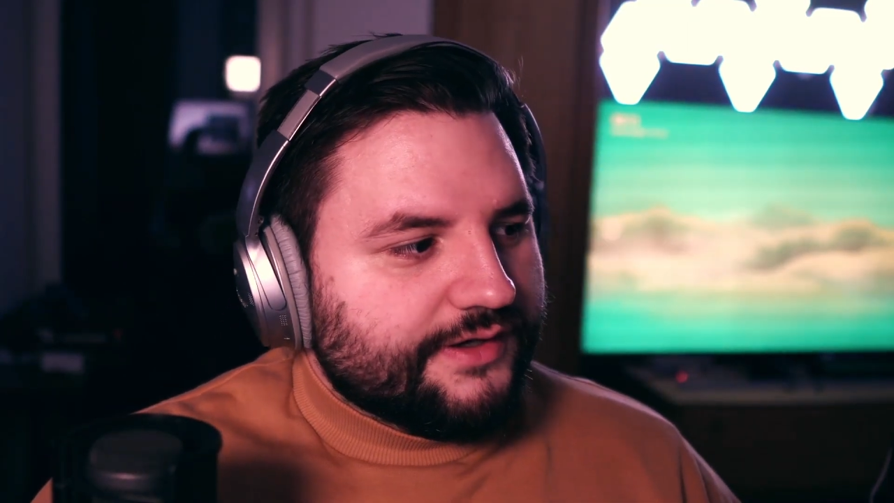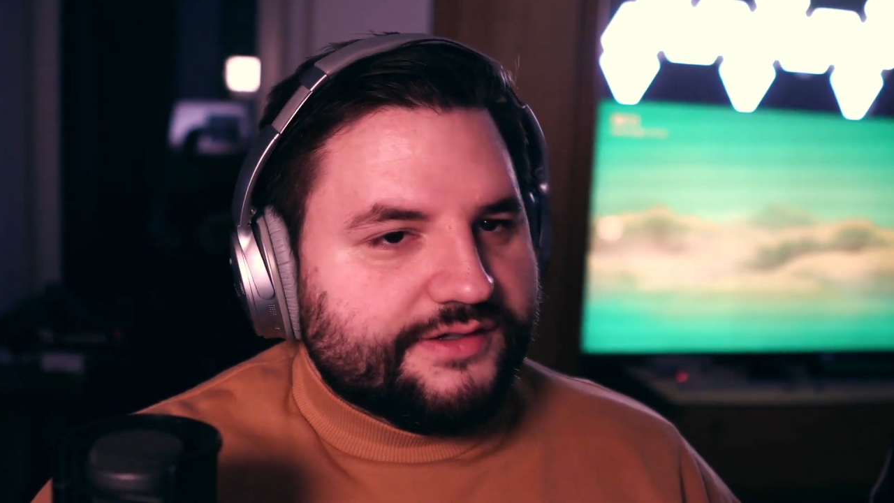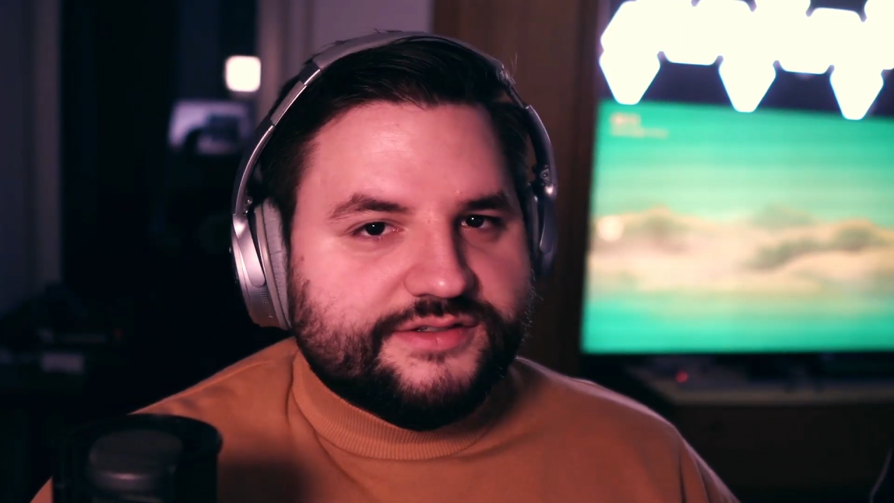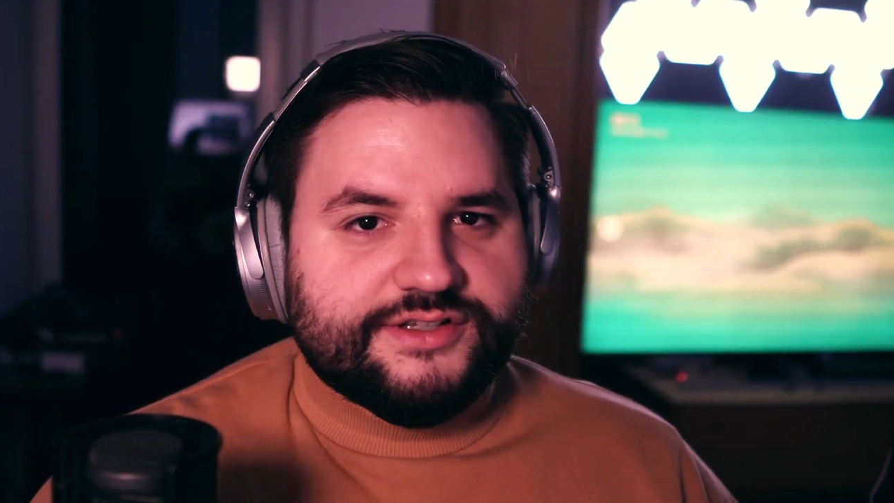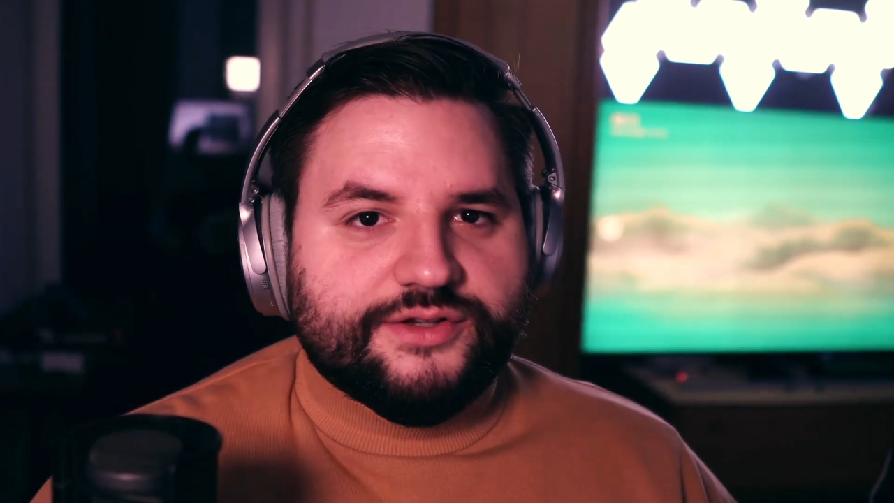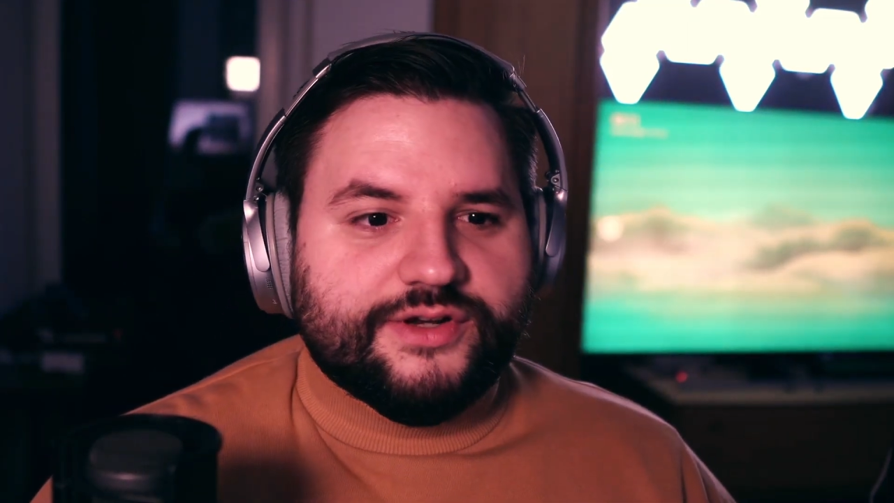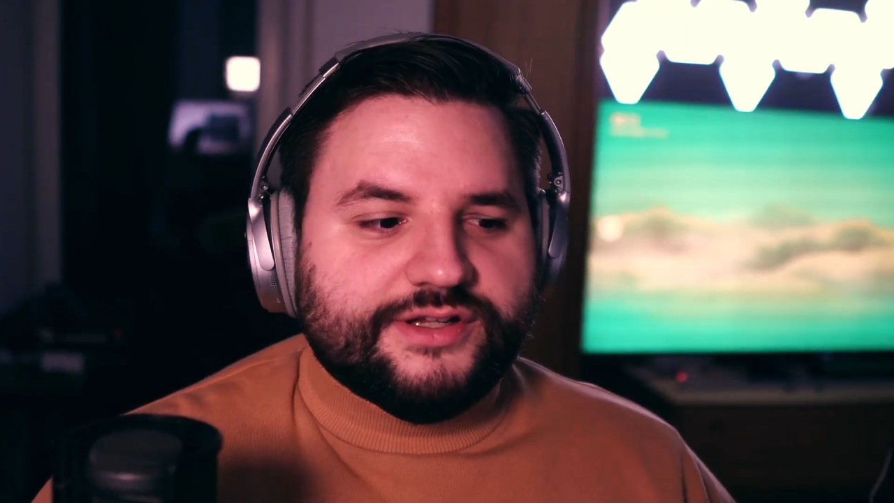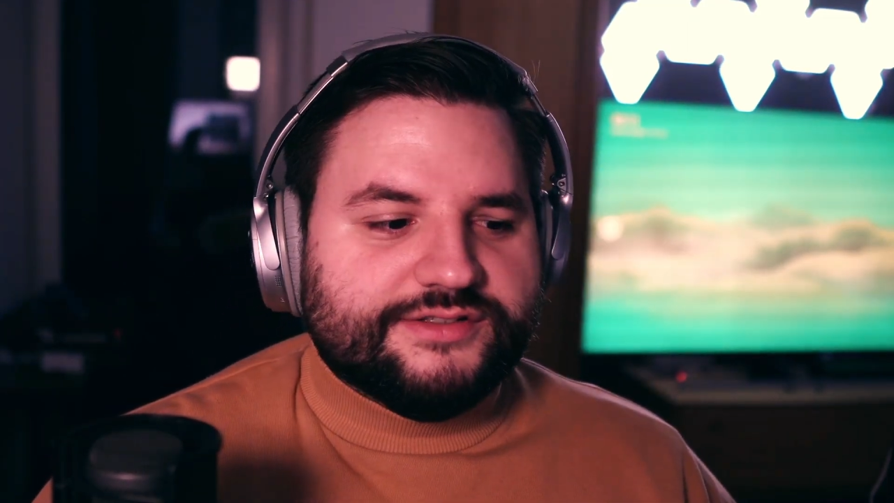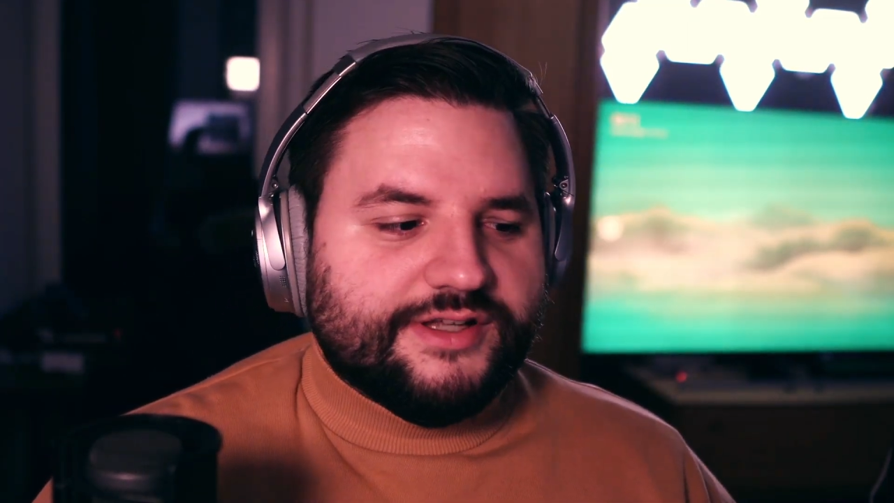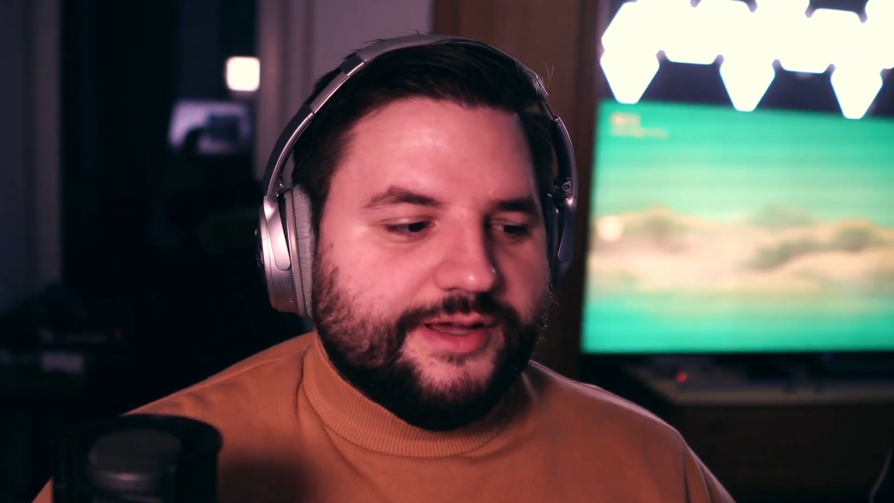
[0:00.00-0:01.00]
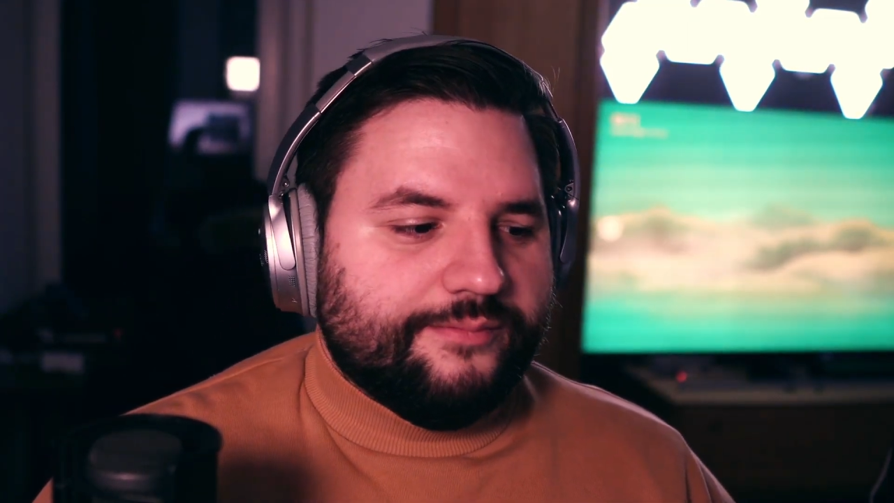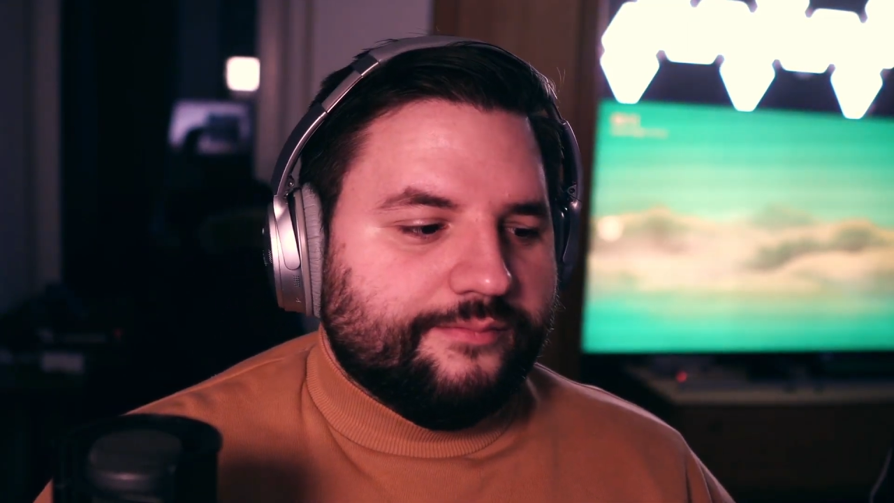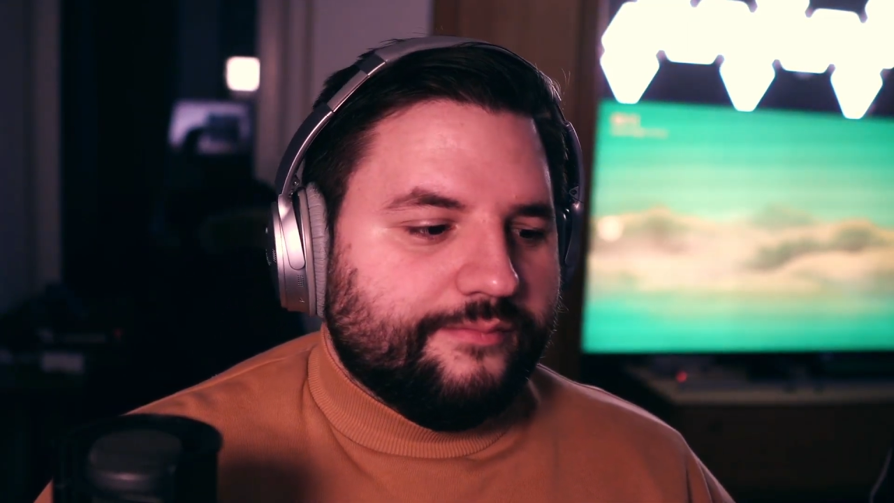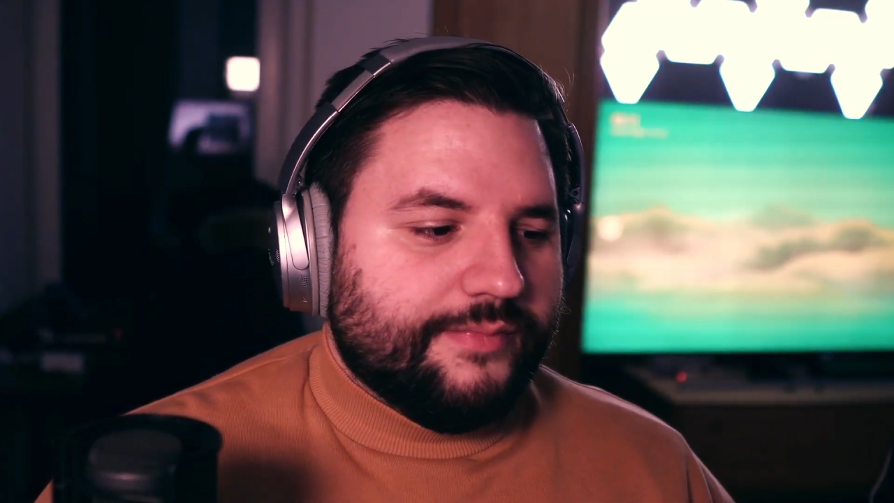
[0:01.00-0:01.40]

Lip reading: See you next time.